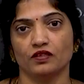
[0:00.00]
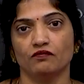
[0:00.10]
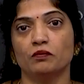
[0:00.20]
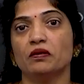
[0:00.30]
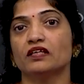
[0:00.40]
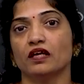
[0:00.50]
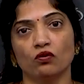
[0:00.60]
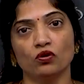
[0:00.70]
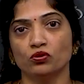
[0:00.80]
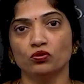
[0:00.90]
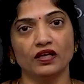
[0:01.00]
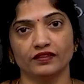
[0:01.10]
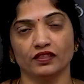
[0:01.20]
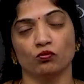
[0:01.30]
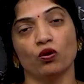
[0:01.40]
Women cannot do like
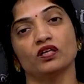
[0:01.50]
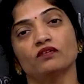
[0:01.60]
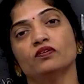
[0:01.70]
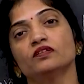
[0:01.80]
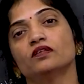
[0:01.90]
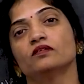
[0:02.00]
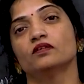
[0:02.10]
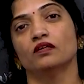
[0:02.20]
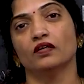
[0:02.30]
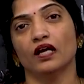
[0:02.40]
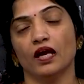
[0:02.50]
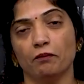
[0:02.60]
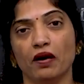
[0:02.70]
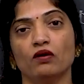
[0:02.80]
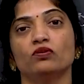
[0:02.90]
that. Whatever the
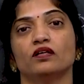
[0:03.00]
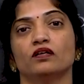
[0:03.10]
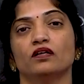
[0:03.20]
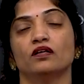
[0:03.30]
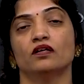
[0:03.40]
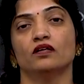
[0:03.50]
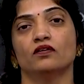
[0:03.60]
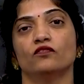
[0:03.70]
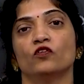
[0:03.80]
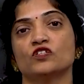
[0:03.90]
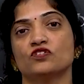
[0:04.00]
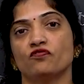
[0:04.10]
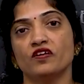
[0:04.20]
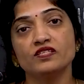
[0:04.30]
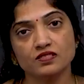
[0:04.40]
amount was
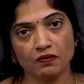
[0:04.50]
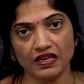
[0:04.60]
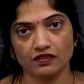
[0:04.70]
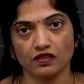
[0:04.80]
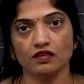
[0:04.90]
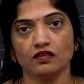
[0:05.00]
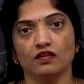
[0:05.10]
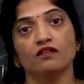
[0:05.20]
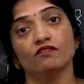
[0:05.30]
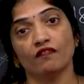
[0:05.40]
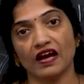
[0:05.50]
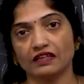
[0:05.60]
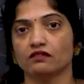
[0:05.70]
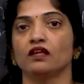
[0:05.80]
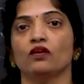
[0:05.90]
fixed by the
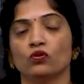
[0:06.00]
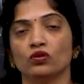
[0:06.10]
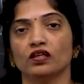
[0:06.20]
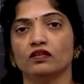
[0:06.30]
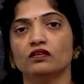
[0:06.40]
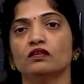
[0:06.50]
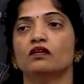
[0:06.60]
factory owner,